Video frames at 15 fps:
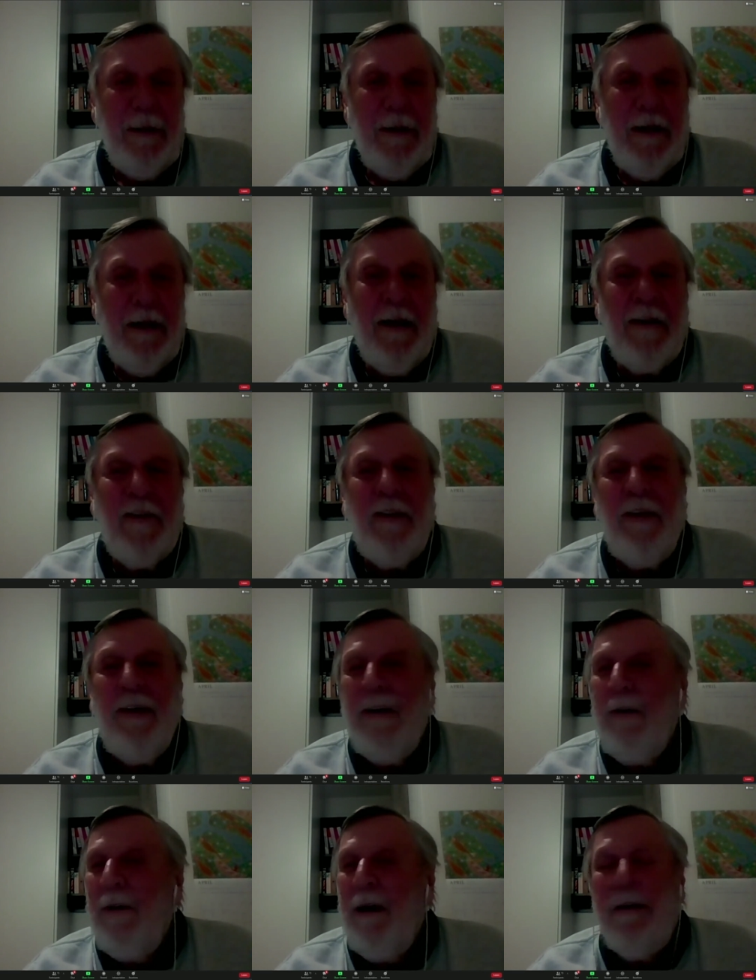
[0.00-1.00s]
And I
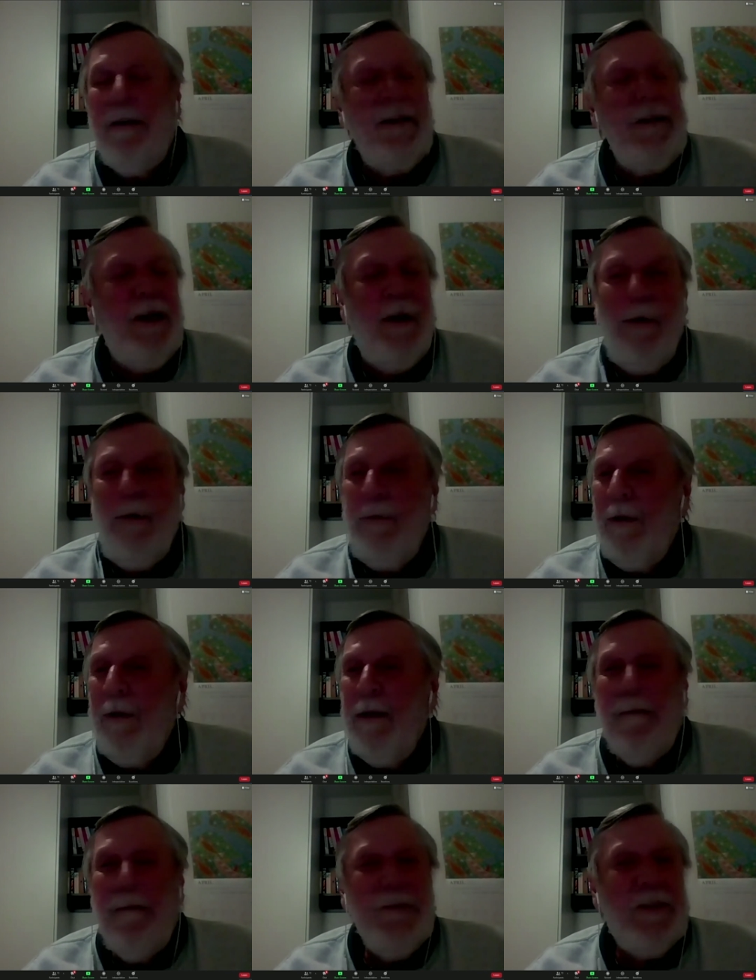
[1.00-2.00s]
turned around, oh, no,
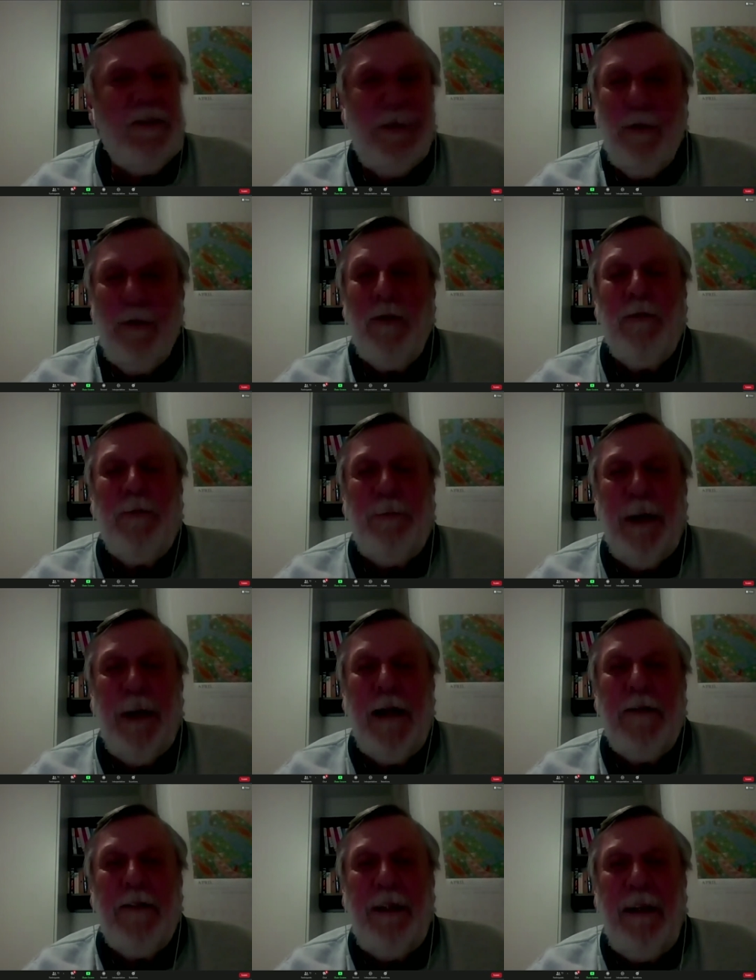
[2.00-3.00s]
the school
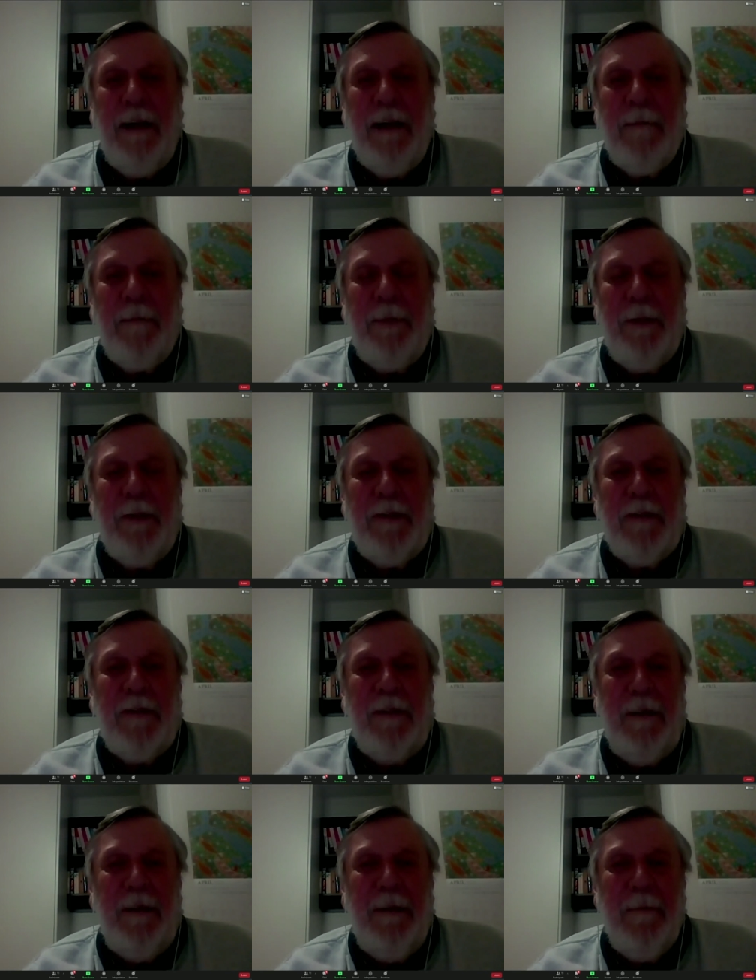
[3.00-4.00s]
failed the young person.
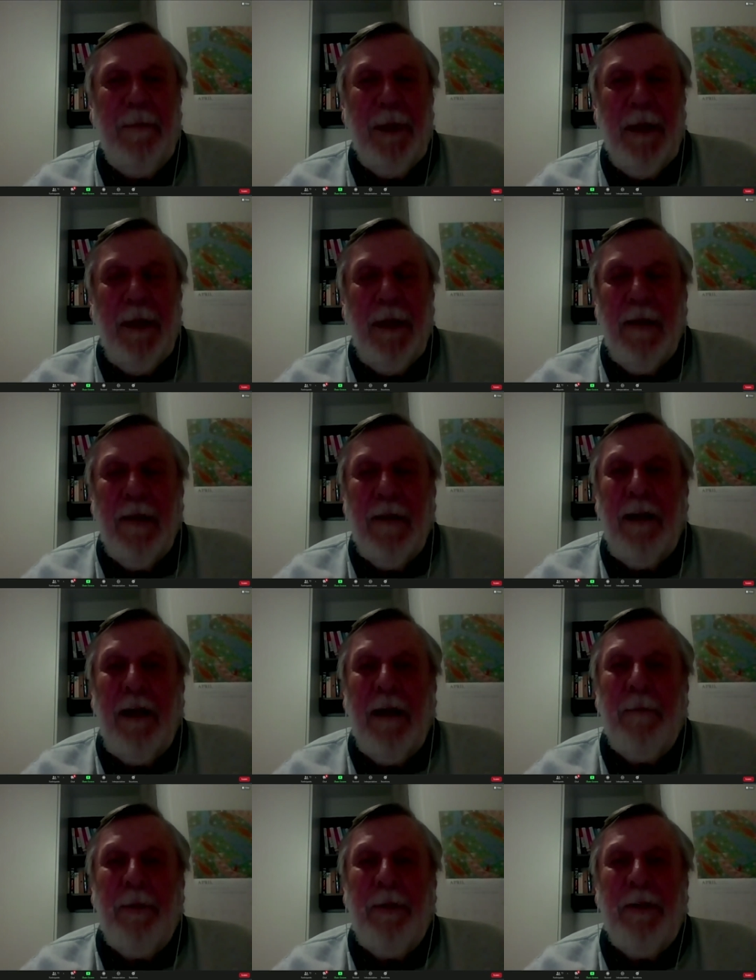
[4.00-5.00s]
The
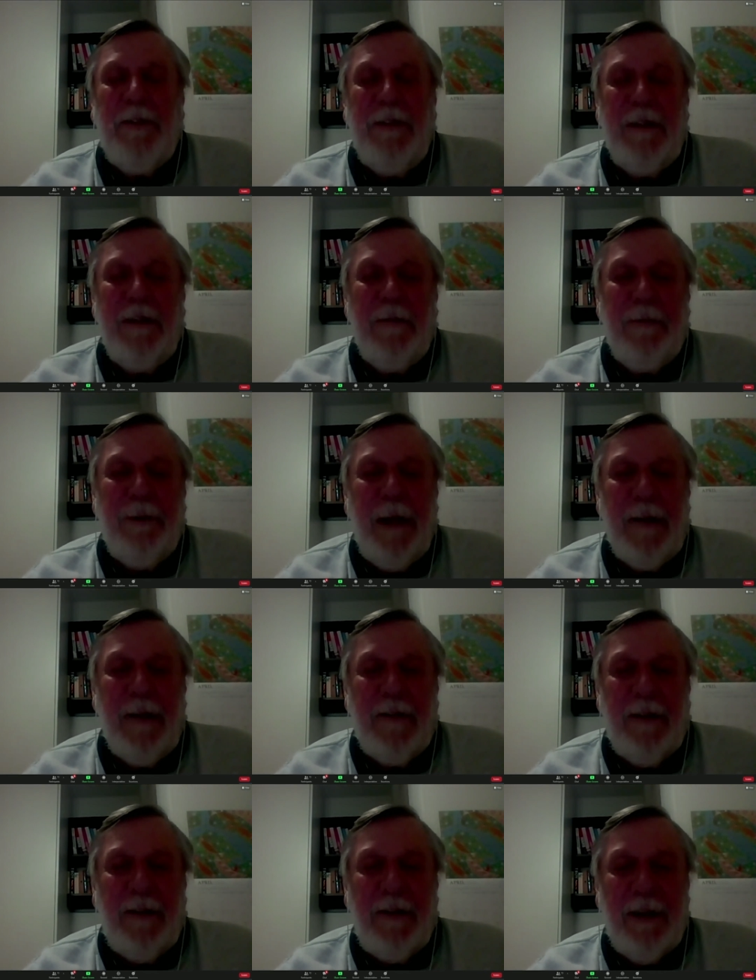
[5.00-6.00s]
young person didn't fail
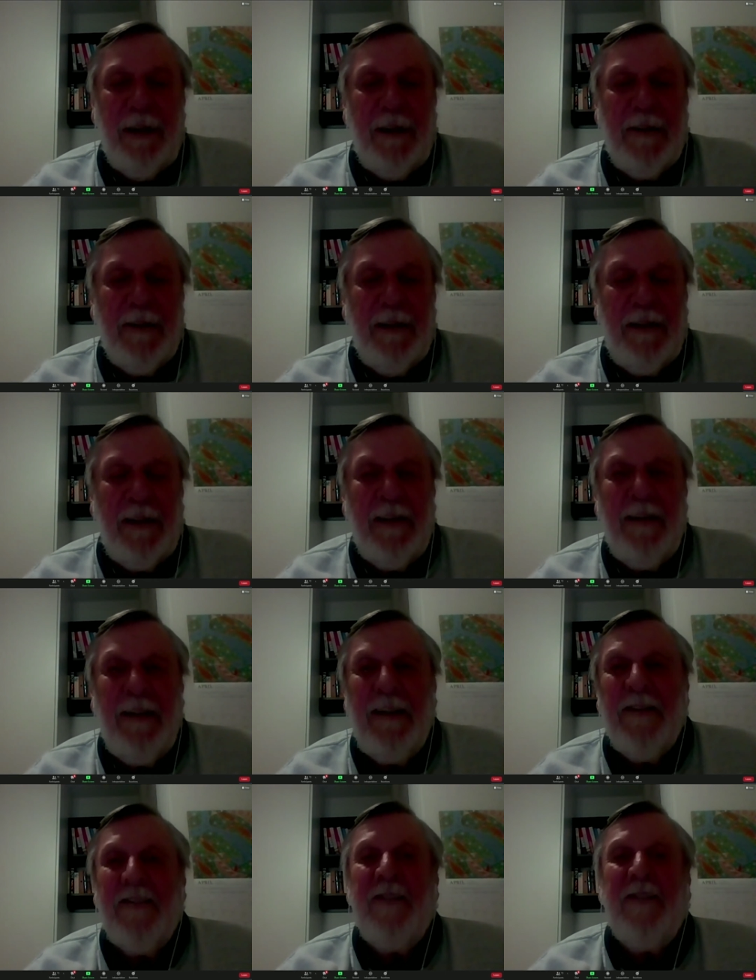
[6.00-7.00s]
socialization,
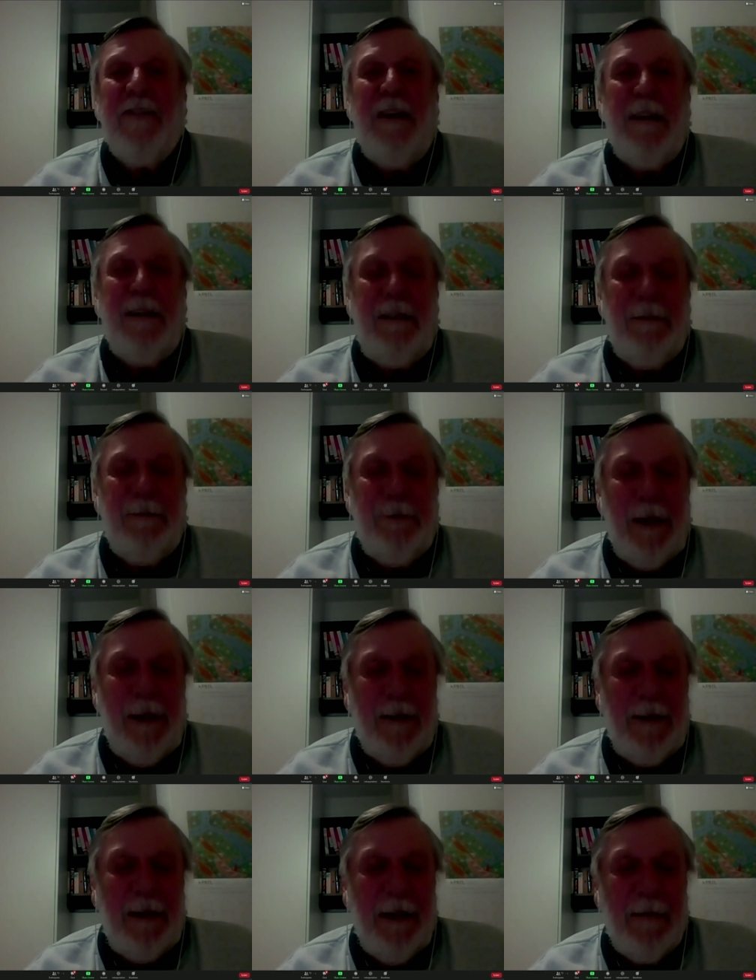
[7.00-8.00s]
society
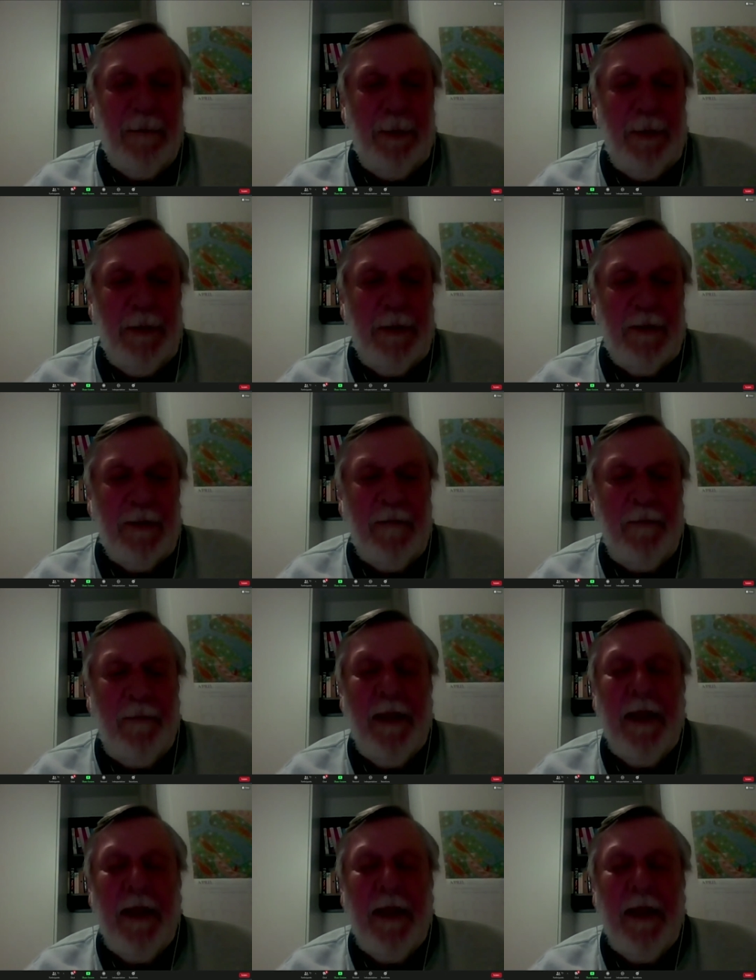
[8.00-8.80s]
failed the young person.